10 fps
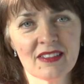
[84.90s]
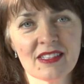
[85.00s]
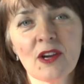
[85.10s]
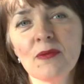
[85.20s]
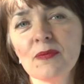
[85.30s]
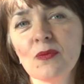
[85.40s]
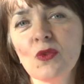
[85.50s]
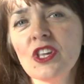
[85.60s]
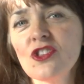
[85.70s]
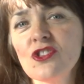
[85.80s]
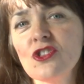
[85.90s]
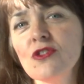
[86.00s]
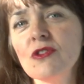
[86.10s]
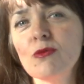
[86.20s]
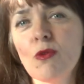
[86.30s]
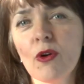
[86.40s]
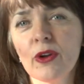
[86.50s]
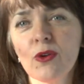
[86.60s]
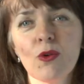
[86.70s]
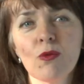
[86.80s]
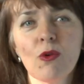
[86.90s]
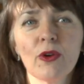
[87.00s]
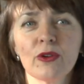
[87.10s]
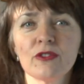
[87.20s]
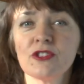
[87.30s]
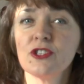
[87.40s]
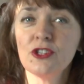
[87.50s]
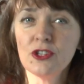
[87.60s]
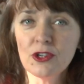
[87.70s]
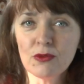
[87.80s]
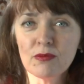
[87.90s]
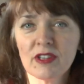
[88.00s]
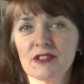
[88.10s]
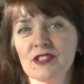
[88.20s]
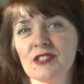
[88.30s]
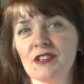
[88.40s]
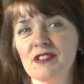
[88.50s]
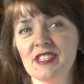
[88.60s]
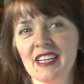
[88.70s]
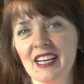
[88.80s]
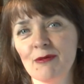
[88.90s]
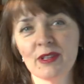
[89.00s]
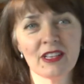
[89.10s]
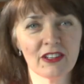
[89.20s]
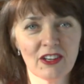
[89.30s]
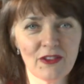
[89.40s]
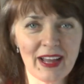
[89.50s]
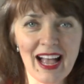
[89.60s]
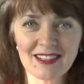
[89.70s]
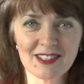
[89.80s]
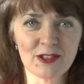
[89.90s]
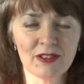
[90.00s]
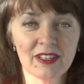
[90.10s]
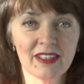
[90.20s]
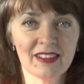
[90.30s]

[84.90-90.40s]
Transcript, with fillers: So, which Tudor royal or royals do you most associate with Ludlow Castle?